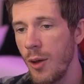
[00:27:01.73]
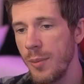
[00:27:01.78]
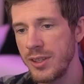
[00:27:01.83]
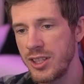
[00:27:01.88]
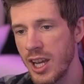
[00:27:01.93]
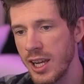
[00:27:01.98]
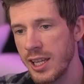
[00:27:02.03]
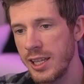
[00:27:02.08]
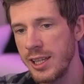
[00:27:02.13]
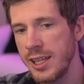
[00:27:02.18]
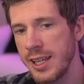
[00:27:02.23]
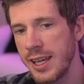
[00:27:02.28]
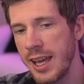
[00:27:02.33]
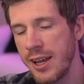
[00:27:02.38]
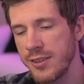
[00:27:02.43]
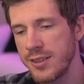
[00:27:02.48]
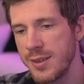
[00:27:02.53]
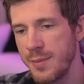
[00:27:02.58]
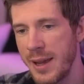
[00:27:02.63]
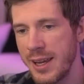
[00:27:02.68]
I'll be checking the
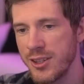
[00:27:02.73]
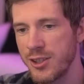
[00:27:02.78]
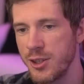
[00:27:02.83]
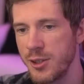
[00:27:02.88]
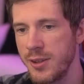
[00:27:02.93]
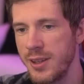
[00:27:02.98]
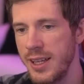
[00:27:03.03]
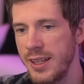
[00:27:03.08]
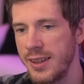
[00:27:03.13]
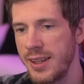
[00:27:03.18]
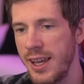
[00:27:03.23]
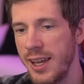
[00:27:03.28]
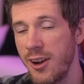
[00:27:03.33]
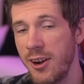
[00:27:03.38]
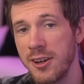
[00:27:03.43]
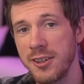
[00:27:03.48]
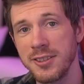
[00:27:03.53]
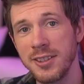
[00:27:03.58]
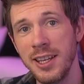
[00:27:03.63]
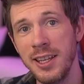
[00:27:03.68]
accounts to make sure that they
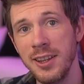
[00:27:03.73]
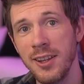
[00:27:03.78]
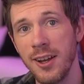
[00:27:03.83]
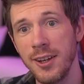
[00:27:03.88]
are skin